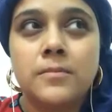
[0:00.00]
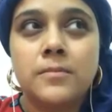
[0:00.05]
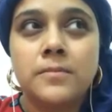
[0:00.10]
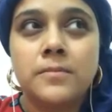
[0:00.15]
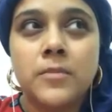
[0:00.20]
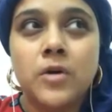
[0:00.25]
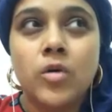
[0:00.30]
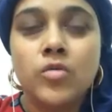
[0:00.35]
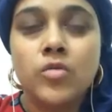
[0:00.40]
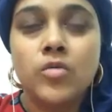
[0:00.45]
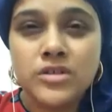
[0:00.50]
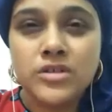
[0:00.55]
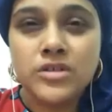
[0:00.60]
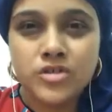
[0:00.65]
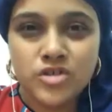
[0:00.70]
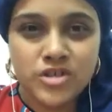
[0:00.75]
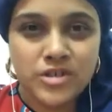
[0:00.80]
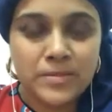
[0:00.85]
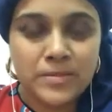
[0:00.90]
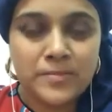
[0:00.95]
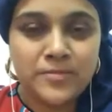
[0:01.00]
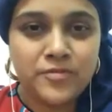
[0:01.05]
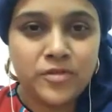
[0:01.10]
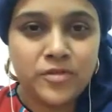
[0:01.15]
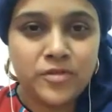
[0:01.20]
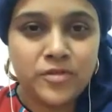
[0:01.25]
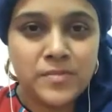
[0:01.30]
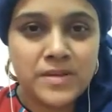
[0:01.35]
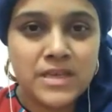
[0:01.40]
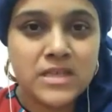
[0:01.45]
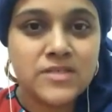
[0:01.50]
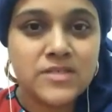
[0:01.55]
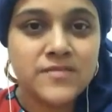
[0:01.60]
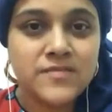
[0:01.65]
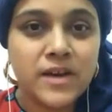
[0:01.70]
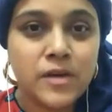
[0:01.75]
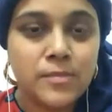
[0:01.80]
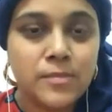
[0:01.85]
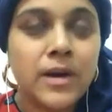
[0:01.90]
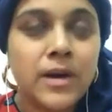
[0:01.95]
ownership for me is
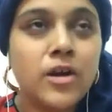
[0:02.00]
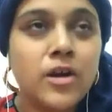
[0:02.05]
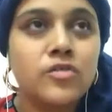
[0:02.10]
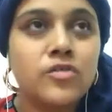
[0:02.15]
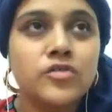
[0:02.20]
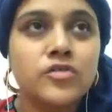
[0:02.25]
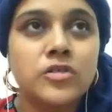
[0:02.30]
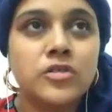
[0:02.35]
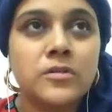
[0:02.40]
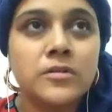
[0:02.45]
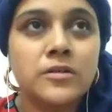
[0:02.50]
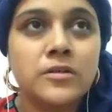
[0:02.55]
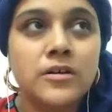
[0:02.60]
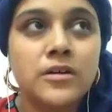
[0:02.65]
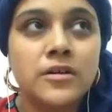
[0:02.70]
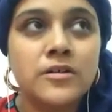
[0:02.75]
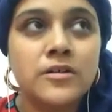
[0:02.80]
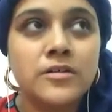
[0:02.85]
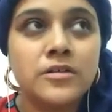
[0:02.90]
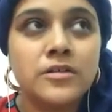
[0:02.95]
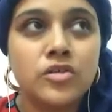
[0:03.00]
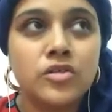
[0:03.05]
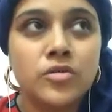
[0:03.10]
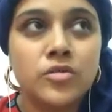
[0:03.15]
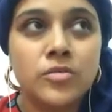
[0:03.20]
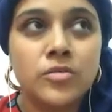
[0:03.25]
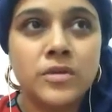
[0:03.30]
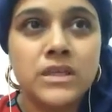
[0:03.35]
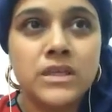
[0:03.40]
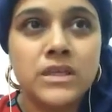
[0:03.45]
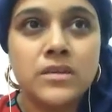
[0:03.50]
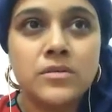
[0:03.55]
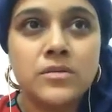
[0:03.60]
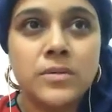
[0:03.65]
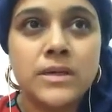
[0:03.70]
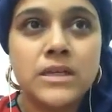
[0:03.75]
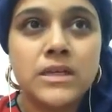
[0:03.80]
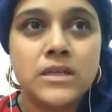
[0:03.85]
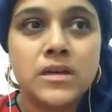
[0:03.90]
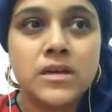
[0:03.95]
very powerful. You know,
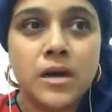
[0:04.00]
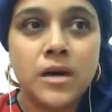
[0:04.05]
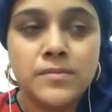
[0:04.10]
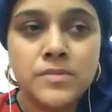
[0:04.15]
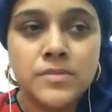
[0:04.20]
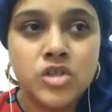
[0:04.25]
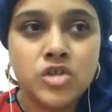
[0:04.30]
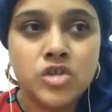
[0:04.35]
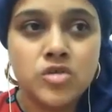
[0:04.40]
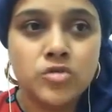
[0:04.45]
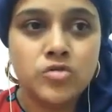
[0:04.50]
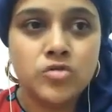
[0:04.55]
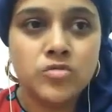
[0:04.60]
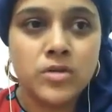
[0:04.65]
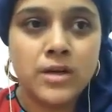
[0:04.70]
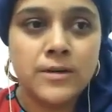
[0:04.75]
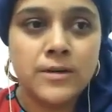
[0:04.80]
when it comes to